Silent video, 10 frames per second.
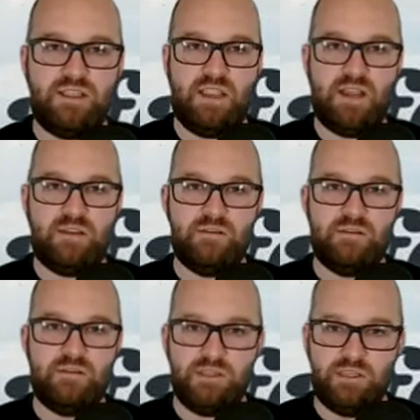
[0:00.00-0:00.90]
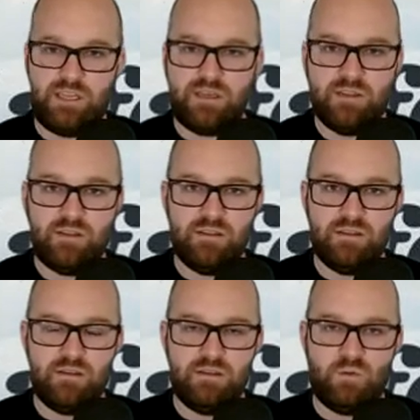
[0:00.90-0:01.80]
and the lead
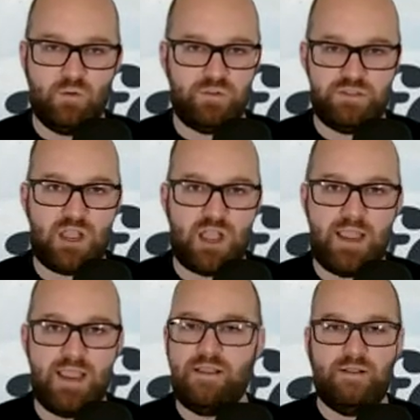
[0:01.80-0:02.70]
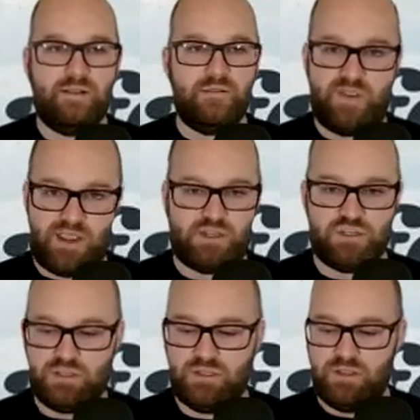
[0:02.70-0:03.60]
or the tie
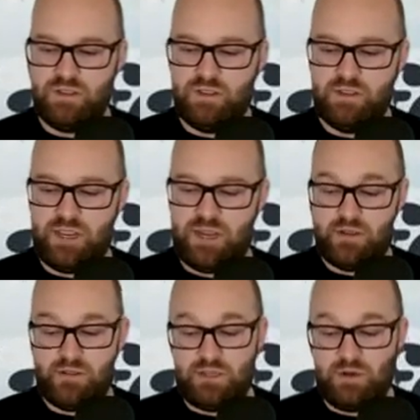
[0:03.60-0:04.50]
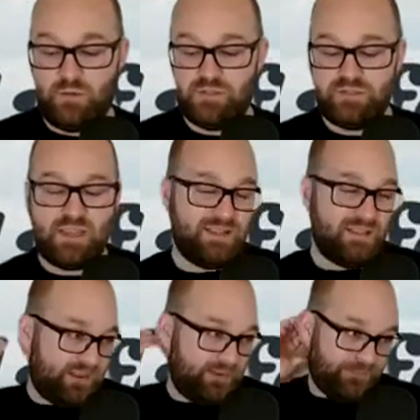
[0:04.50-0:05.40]
vanished. And, it's not,
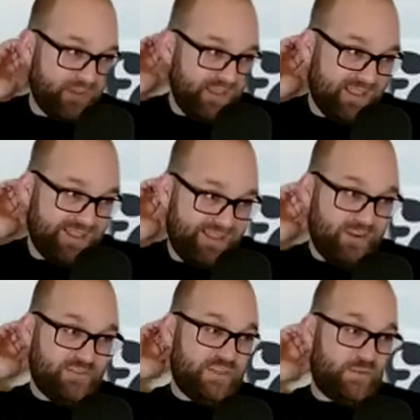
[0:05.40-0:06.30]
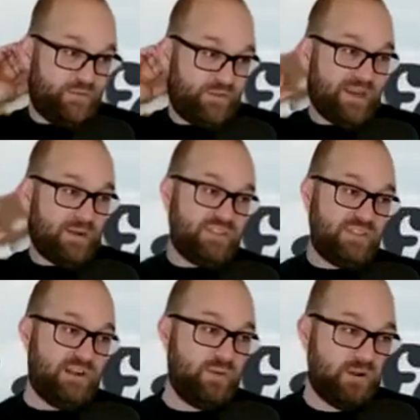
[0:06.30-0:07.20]
here's another thing I was
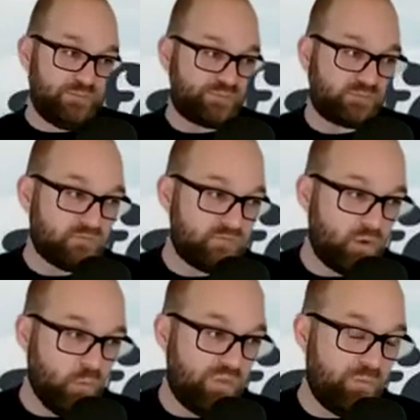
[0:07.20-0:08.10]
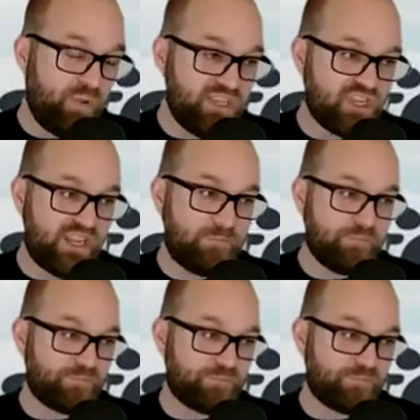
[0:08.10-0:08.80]
thinking about with pitching.